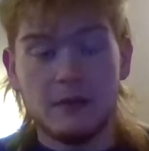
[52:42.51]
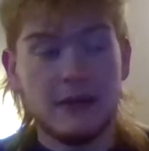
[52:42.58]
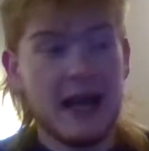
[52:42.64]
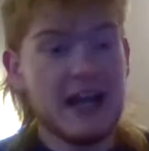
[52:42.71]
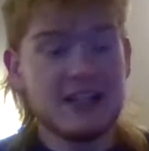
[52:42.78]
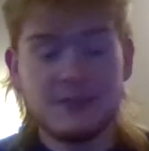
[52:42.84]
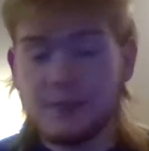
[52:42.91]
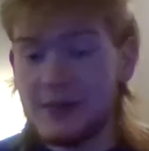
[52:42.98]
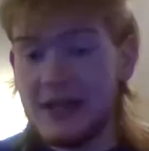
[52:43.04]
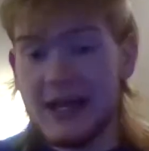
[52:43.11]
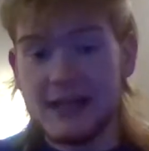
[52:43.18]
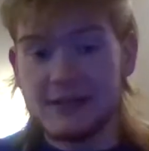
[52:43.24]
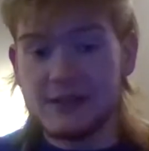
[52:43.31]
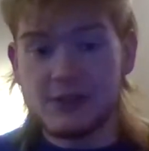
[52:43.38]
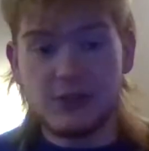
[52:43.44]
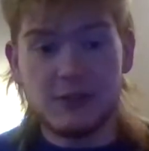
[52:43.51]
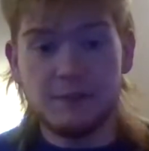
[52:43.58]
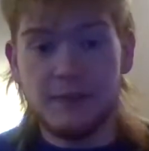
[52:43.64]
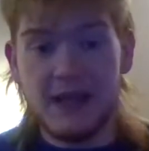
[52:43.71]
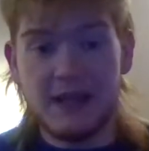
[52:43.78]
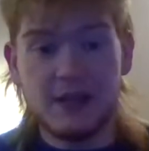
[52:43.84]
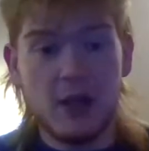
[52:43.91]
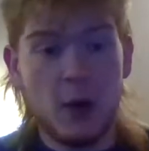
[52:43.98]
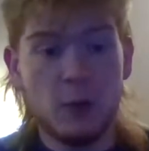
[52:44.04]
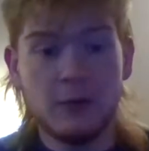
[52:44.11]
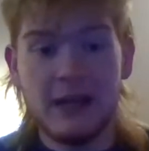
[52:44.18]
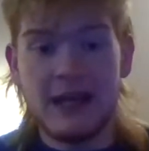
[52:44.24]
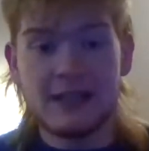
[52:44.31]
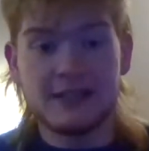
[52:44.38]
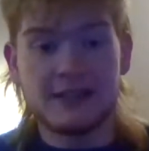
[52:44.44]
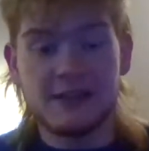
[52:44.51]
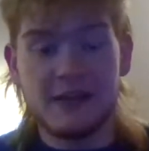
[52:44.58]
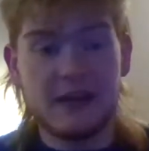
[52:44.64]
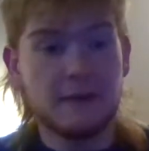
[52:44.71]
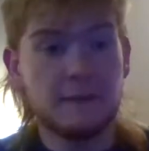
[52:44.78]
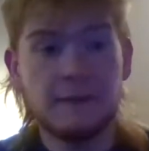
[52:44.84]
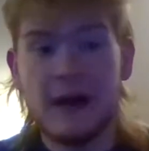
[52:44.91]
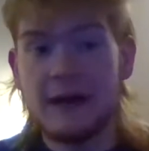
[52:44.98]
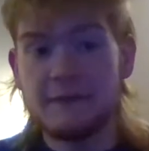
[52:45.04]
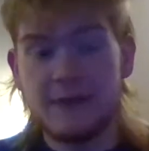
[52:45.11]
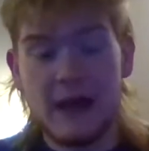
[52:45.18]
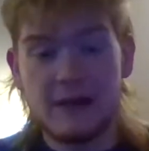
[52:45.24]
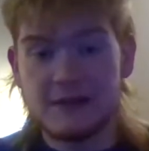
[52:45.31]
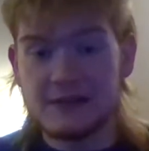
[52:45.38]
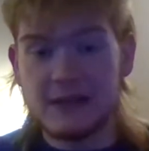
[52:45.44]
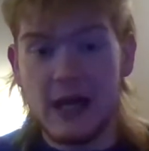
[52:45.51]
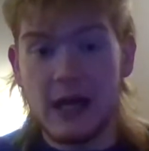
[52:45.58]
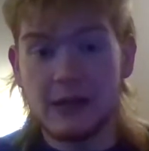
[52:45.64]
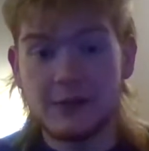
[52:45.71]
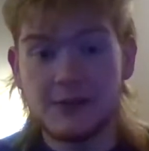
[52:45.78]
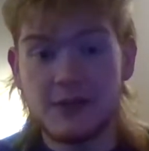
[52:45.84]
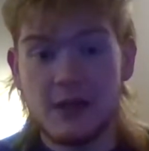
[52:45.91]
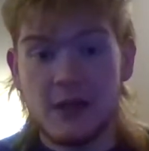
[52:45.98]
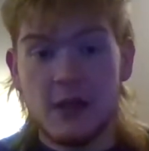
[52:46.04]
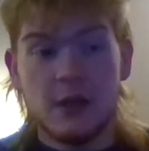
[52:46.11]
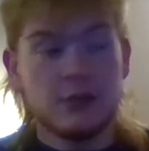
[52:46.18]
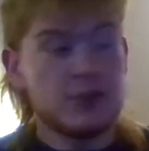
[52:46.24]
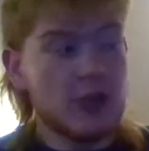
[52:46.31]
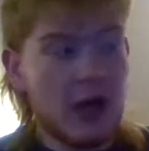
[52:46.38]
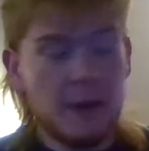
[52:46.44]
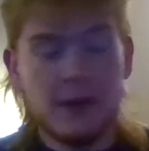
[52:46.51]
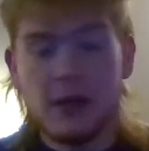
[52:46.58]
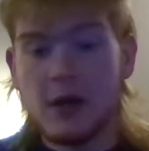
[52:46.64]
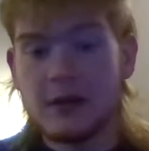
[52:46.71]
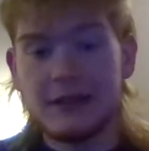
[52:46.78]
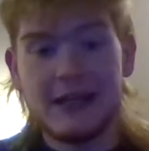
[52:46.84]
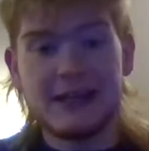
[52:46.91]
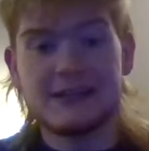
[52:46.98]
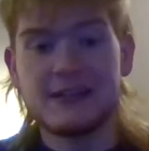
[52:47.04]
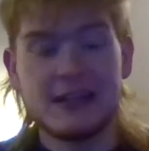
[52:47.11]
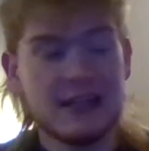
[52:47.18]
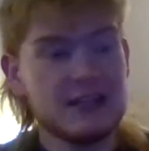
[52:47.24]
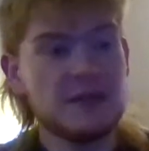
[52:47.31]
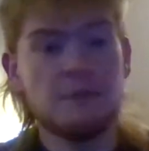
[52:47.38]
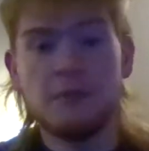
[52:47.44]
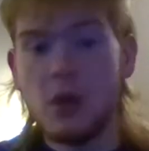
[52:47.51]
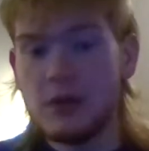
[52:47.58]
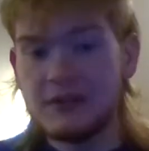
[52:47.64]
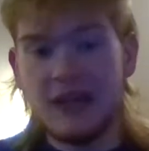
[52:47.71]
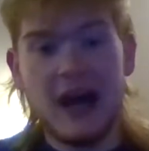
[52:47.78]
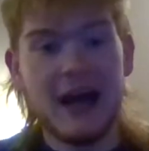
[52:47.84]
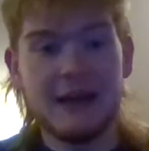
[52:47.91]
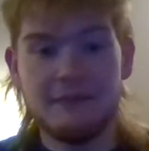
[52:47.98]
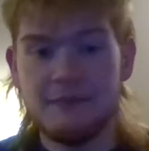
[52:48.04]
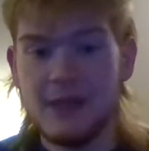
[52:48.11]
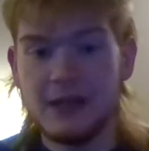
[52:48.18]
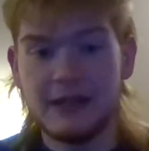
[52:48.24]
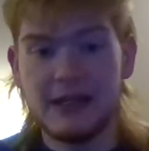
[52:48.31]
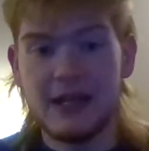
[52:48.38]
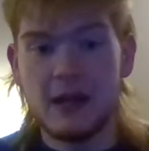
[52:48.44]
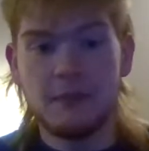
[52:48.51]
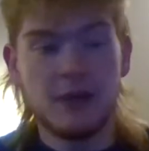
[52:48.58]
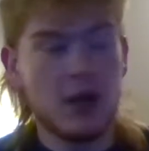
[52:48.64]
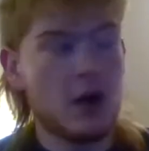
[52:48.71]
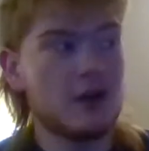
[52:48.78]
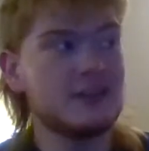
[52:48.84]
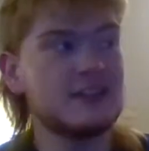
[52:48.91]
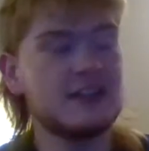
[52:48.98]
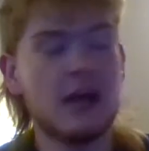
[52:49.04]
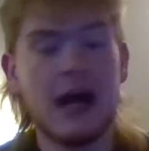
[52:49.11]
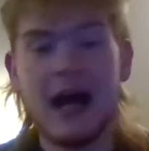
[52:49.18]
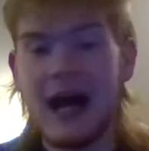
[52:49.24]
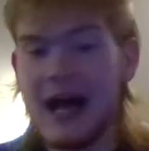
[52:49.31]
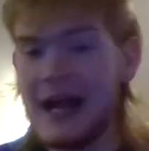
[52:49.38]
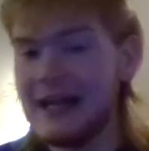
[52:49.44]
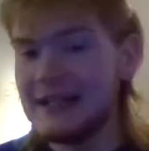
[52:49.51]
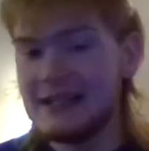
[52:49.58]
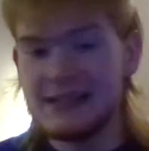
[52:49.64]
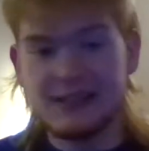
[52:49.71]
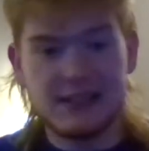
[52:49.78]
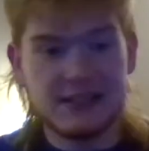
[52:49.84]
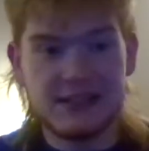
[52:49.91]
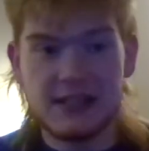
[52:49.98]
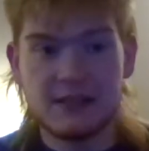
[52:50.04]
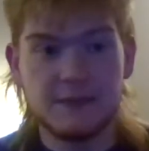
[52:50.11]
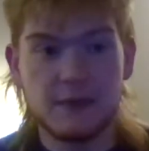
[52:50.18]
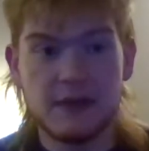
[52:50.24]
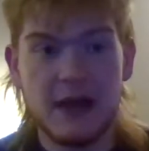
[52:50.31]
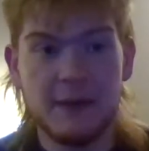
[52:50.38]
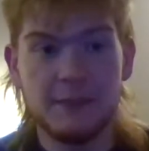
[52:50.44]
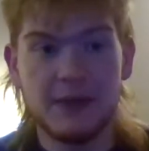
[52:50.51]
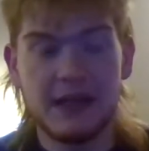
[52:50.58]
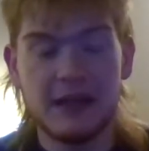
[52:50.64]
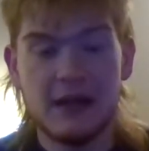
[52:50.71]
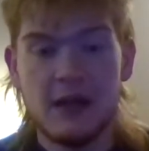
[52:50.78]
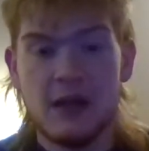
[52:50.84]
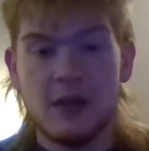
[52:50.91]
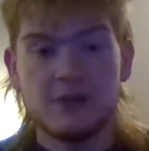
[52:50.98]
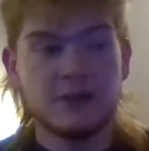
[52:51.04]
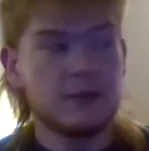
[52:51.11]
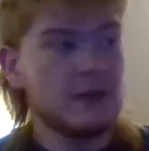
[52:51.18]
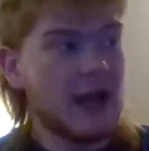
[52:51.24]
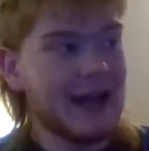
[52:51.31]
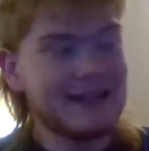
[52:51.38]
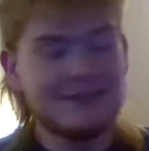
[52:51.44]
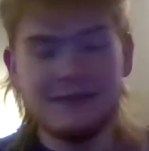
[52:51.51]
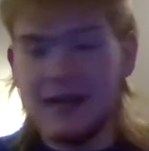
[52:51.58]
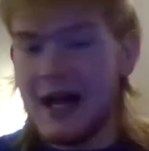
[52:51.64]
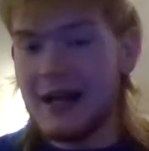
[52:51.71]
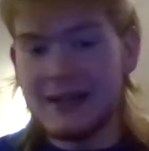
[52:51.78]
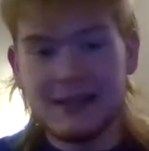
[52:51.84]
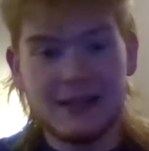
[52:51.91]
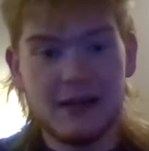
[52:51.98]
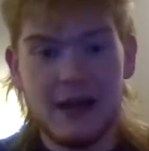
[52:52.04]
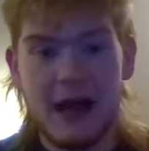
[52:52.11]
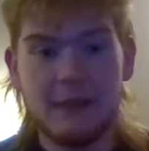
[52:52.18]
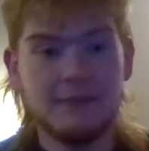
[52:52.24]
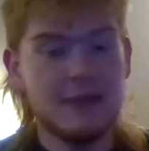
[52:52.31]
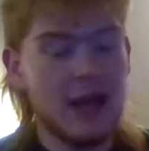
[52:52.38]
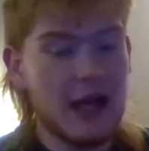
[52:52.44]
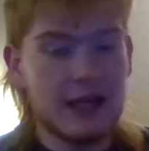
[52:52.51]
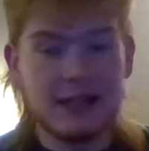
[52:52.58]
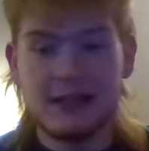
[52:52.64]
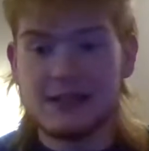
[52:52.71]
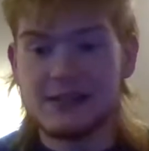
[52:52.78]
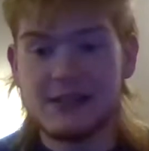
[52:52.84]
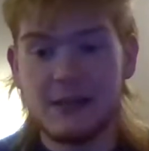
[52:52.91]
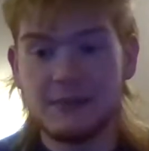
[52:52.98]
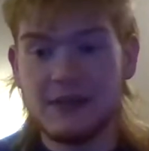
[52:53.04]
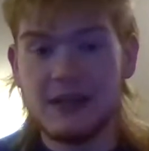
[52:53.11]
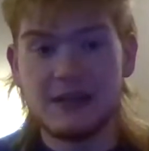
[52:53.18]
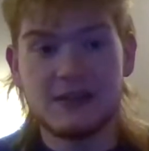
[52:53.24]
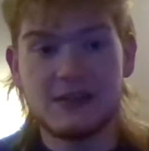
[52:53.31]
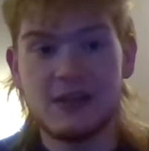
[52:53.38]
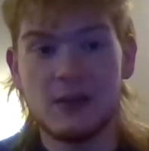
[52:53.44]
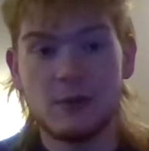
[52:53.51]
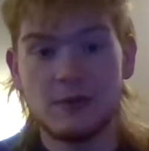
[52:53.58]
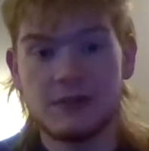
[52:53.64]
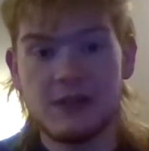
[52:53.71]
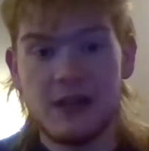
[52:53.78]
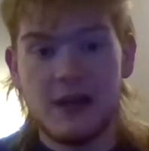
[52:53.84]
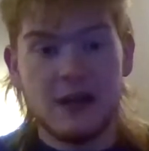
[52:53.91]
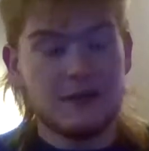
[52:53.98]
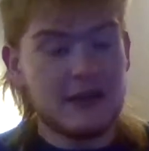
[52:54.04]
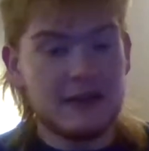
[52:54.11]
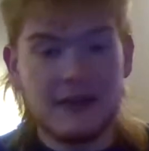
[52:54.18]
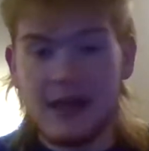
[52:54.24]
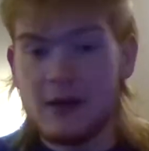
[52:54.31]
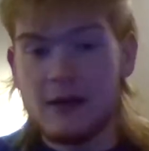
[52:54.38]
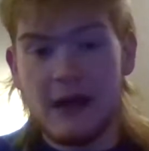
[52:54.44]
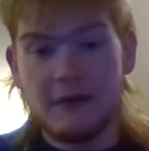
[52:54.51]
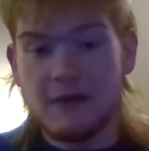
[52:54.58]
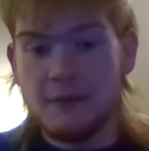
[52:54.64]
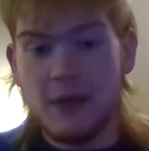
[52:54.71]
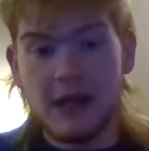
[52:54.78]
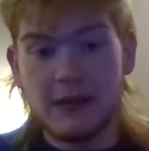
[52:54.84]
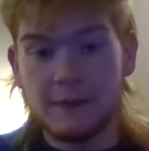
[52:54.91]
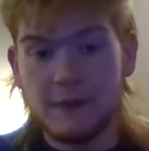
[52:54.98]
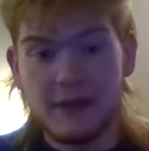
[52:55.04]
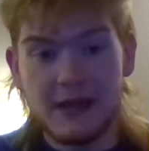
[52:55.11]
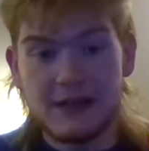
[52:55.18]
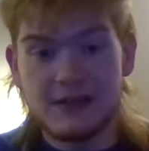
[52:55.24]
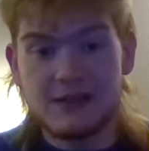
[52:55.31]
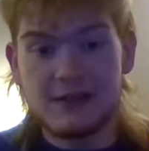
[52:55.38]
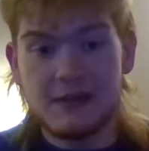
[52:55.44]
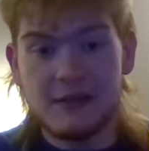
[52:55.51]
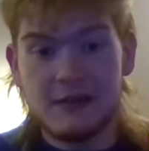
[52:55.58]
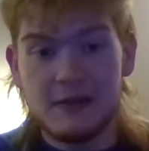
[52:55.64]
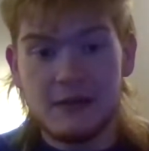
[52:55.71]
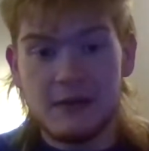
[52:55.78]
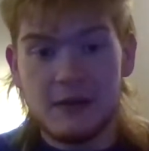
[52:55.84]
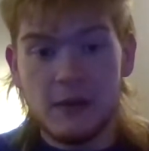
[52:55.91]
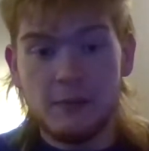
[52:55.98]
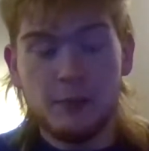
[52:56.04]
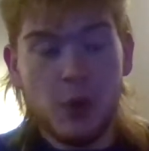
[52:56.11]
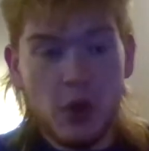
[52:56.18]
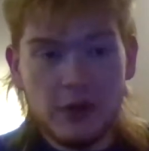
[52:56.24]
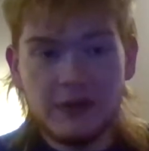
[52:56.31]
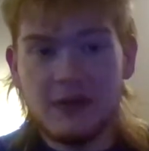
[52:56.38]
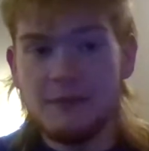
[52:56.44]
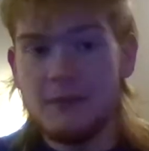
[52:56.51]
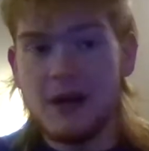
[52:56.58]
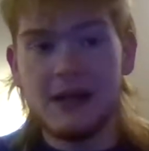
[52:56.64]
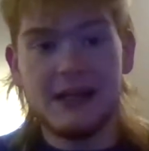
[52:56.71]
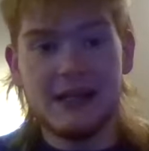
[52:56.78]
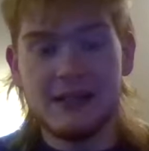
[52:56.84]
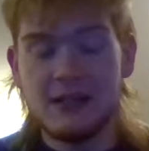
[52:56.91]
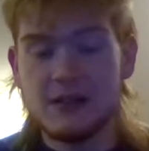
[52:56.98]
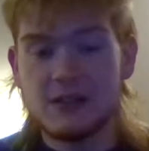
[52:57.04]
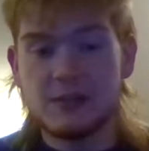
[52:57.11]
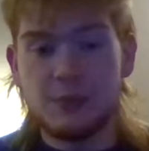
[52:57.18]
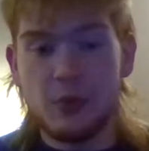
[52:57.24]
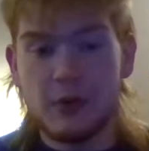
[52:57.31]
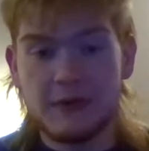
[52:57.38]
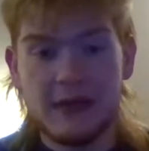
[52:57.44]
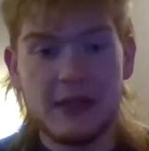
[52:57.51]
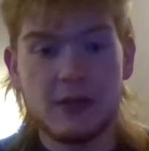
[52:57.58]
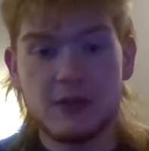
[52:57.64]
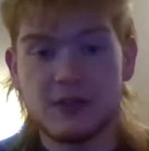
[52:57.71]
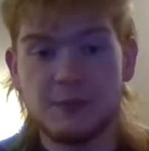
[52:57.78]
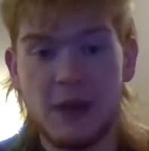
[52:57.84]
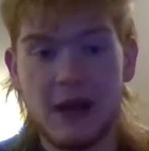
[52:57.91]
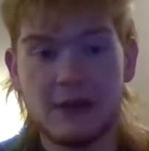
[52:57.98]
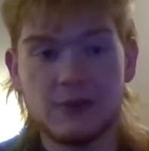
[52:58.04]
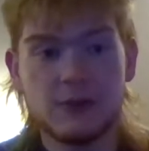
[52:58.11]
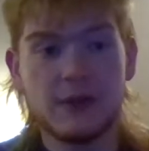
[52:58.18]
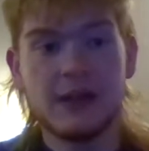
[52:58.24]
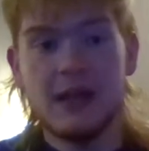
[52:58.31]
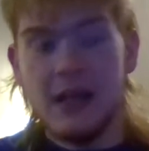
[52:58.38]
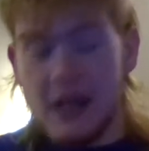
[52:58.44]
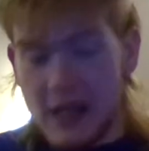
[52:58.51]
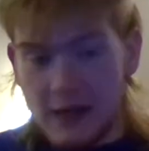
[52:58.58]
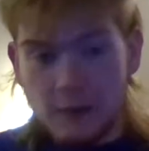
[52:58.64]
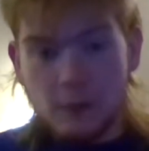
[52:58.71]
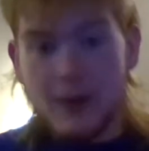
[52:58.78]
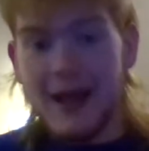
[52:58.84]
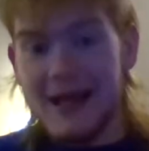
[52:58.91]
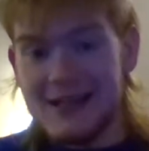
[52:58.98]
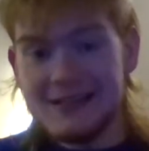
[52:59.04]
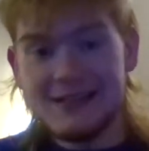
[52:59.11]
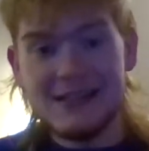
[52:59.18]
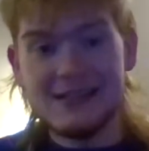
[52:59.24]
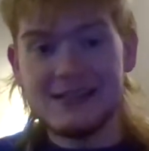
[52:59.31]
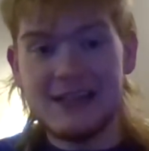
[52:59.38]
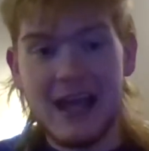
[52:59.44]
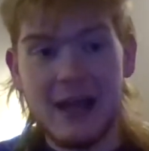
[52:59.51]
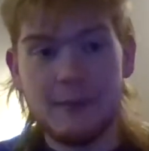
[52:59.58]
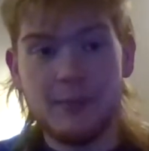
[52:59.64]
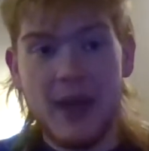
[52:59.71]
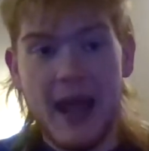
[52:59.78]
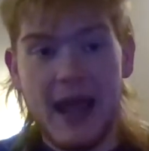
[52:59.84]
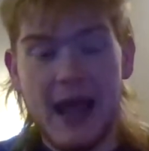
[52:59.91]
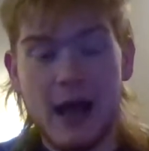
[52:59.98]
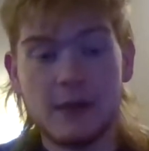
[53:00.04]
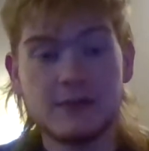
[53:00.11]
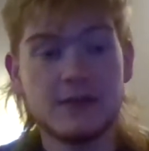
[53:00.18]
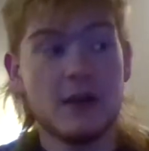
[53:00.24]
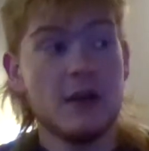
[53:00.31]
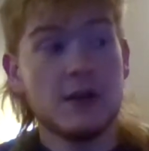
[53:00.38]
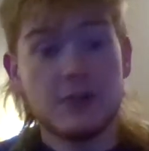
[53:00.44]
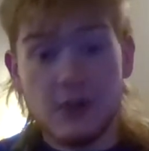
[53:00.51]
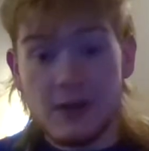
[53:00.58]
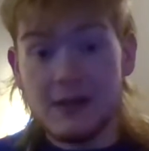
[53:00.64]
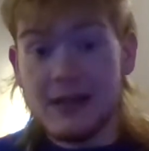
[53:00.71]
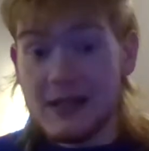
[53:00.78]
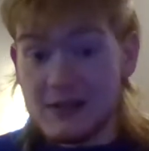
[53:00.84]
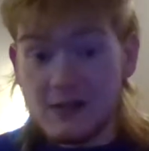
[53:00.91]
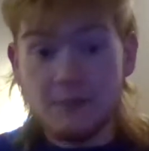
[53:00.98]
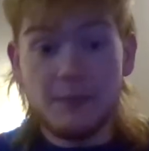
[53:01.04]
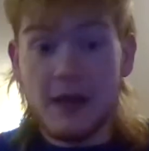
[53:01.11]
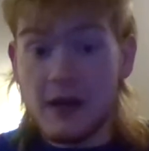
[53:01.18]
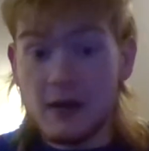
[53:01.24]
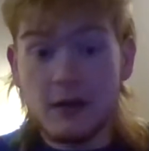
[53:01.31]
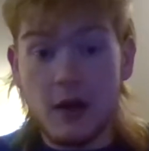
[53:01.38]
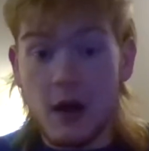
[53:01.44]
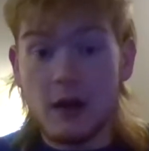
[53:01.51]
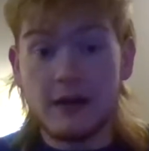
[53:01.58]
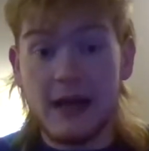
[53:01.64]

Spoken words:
Last place should be no less than $5,000. John Menard, like I said, he's a multi-millionaire. Menard is a highly successful company. So I'm not gonna accept the excuse that they don't have the money for this. Put the money into the sport that you're sponsoring and raise these damn payouts so you can get some better car